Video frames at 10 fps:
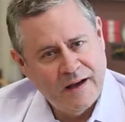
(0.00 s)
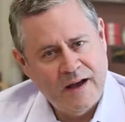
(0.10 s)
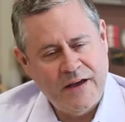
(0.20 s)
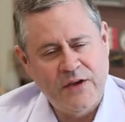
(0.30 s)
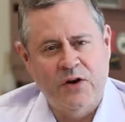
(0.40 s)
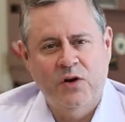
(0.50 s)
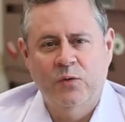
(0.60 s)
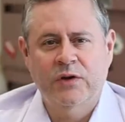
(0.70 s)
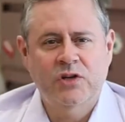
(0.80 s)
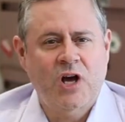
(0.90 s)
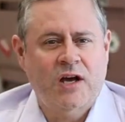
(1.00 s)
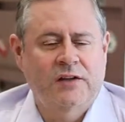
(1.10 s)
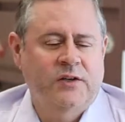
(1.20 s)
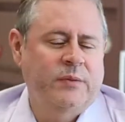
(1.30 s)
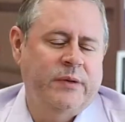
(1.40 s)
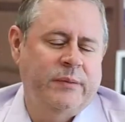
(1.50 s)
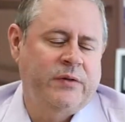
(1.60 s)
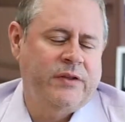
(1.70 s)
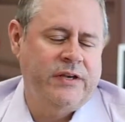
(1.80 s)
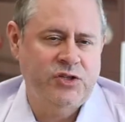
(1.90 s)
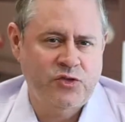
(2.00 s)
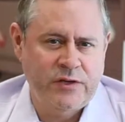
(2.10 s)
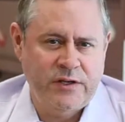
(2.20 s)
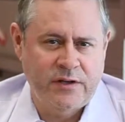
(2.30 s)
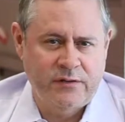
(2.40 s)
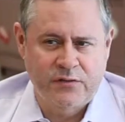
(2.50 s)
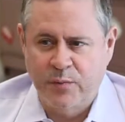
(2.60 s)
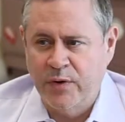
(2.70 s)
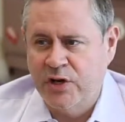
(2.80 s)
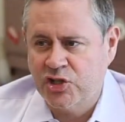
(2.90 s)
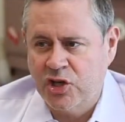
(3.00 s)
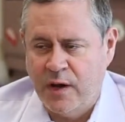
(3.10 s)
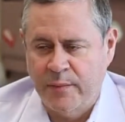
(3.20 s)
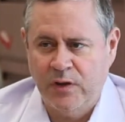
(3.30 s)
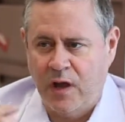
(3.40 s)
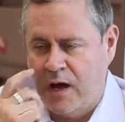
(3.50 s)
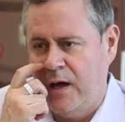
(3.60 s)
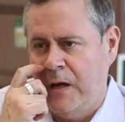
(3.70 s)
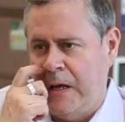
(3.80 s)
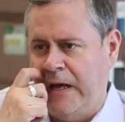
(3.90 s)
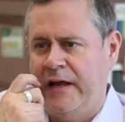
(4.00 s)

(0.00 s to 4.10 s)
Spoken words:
Hi there. We're going to talk a little bit about the history of the British common law.